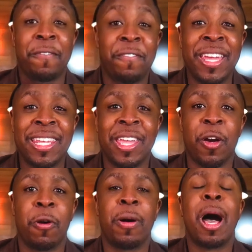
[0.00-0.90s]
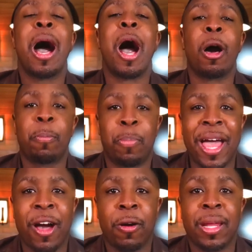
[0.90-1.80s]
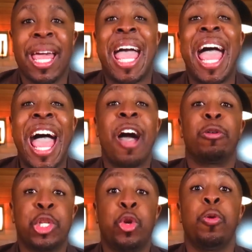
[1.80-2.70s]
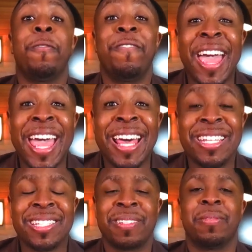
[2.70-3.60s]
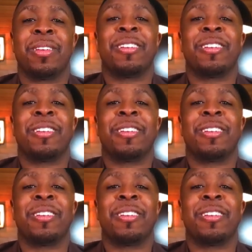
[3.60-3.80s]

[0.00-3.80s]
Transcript: video about how to fast